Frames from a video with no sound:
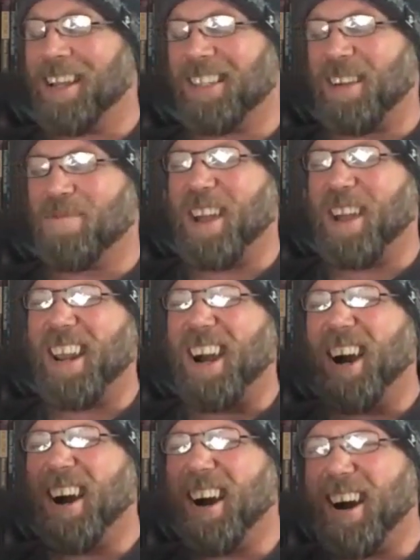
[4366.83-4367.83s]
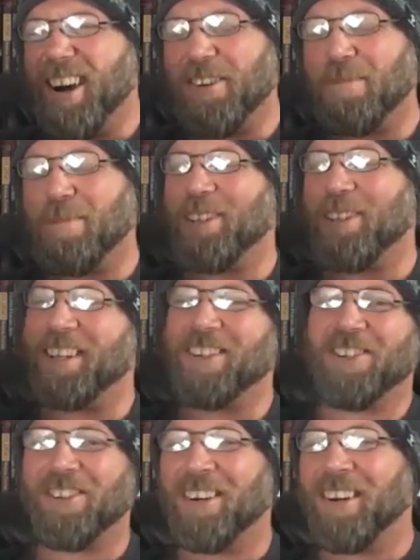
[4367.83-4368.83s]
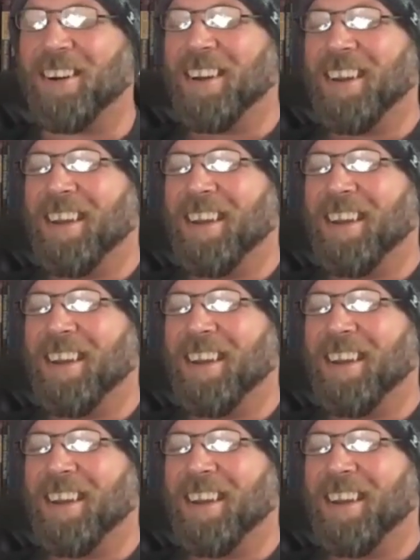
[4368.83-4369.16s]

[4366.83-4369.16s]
is I'm not 100% sure